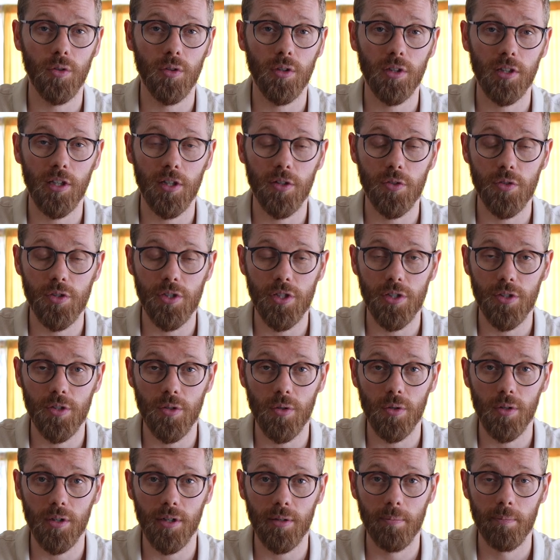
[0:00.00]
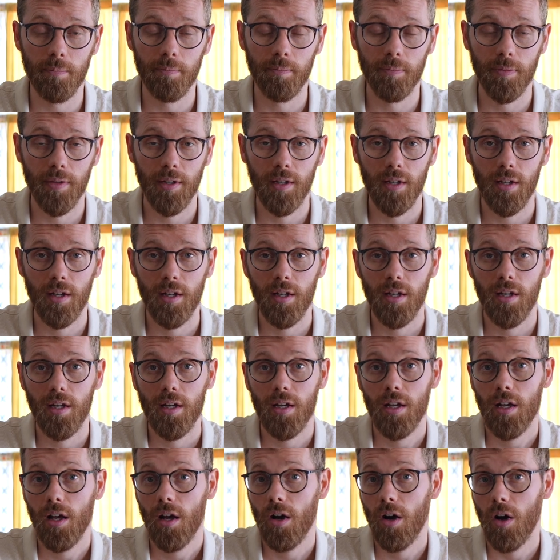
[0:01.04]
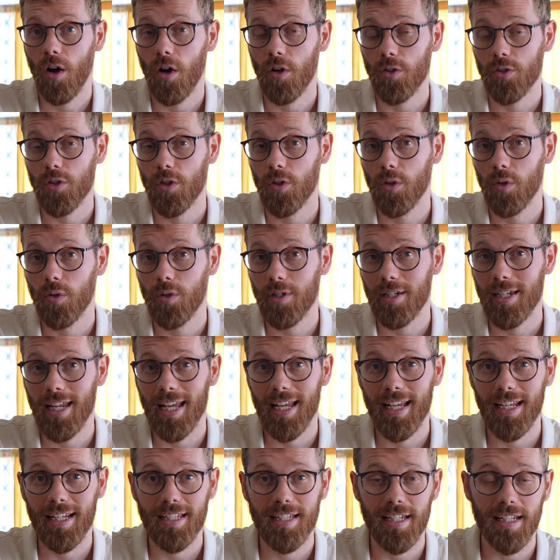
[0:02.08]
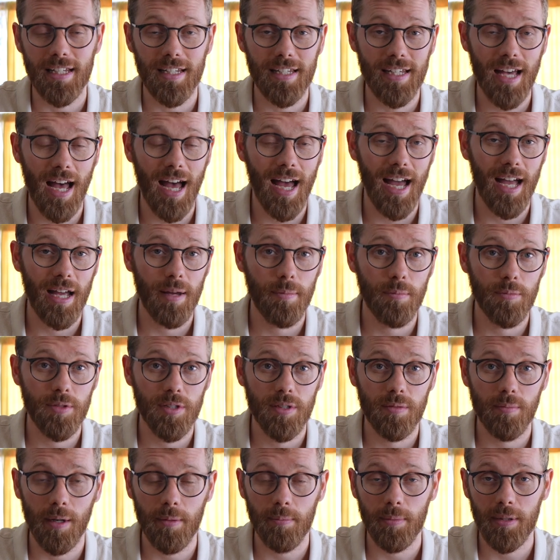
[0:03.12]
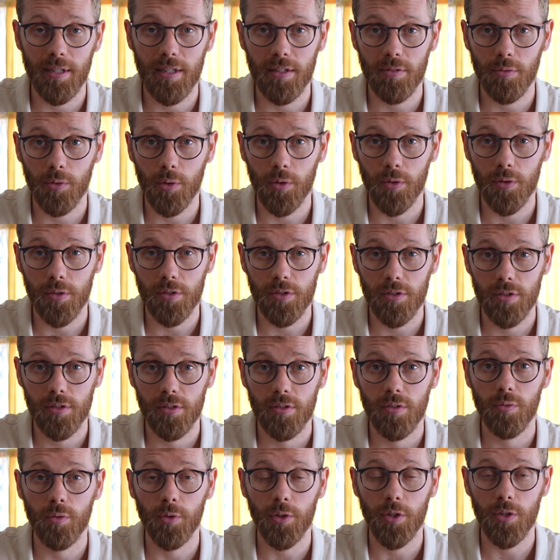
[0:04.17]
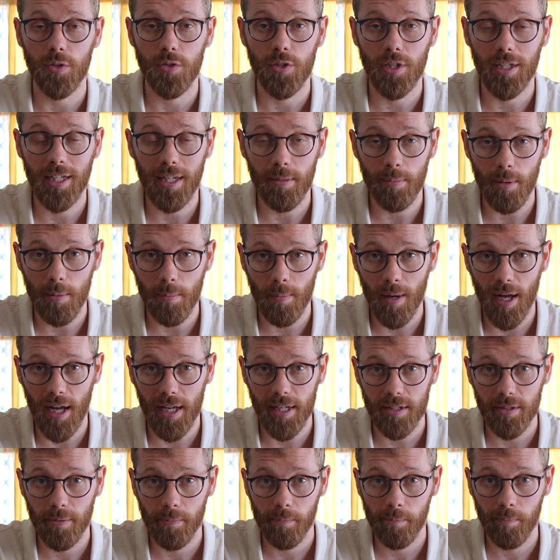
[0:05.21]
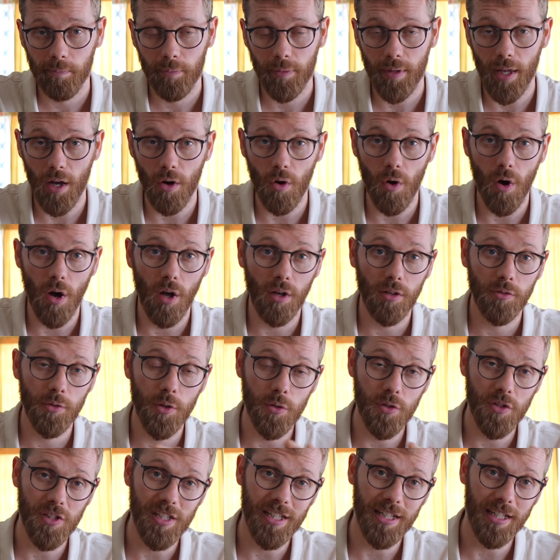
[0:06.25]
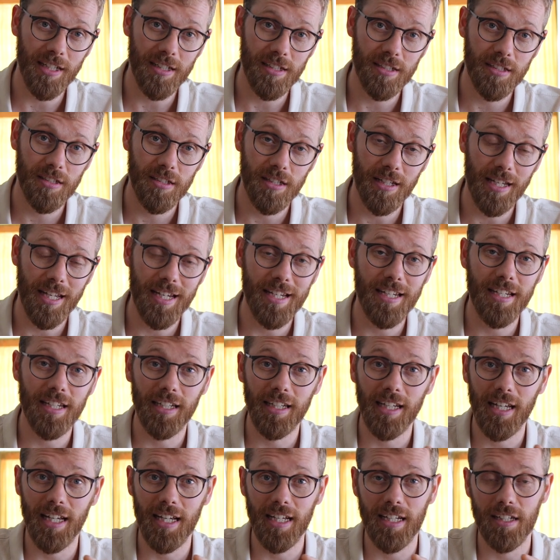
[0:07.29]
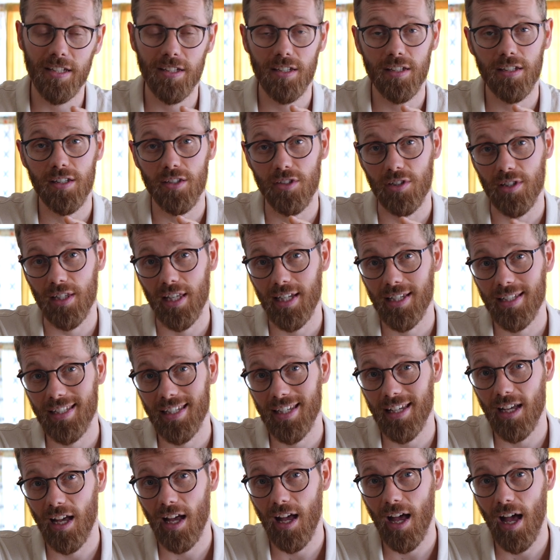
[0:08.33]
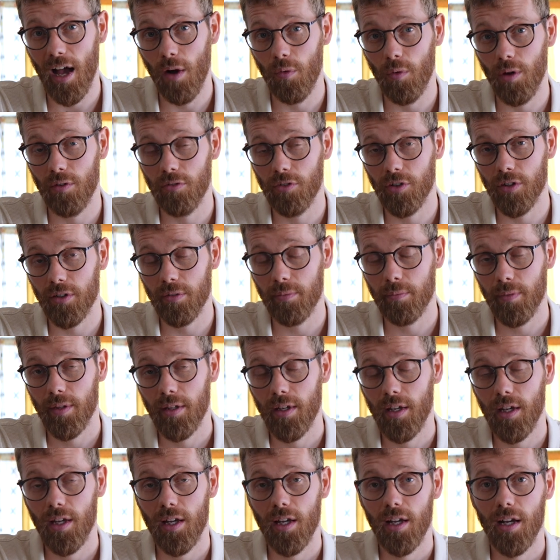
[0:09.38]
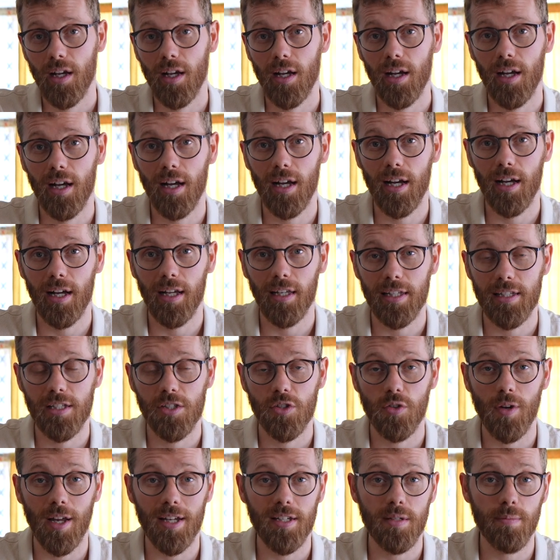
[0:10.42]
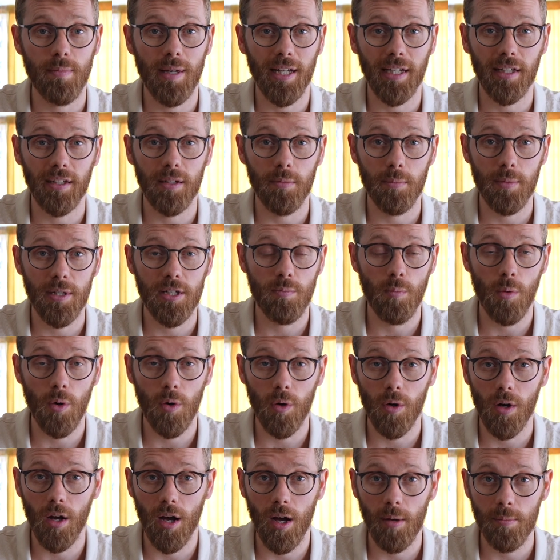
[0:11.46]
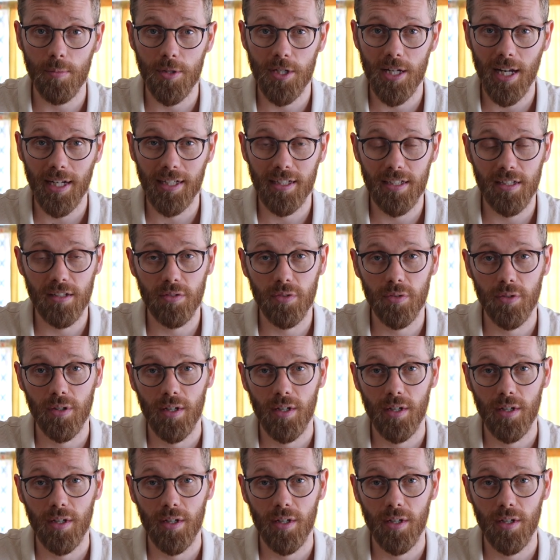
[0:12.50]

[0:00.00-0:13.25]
closed the door. Also, dates and times might be difficult for you to keep in mind. Now, all of those things indicate dyslexia. However, let's try to make it a bit more objective